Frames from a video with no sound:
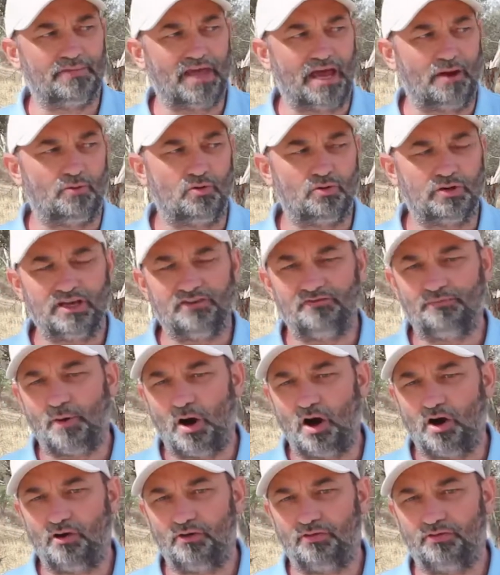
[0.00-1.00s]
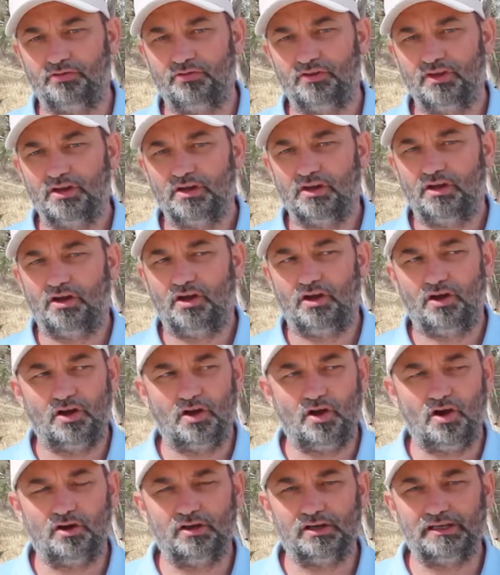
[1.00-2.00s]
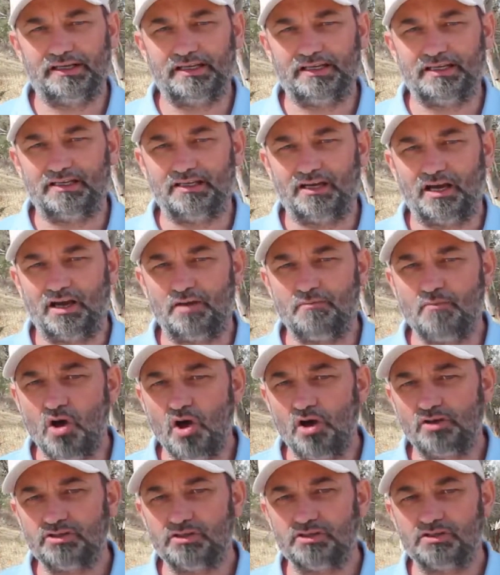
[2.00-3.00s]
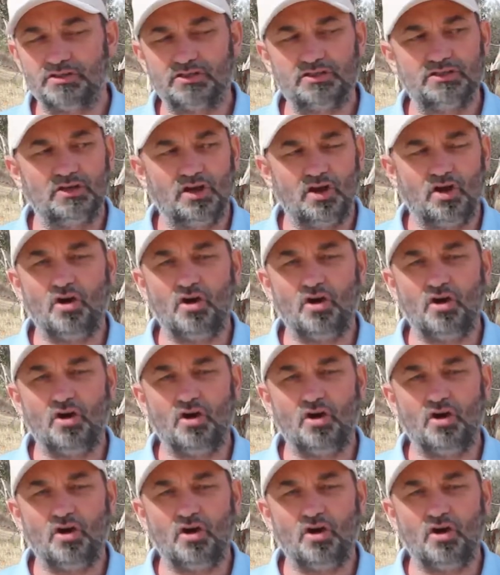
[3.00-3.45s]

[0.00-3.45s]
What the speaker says: that will give both early emergence,